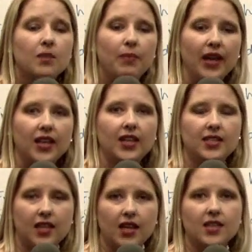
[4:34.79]
But it
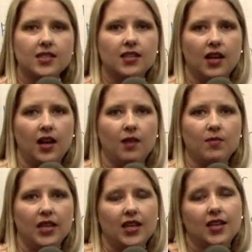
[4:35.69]
does.
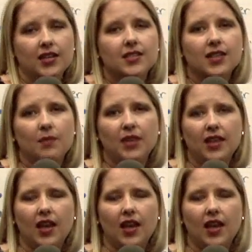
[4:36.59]
It is something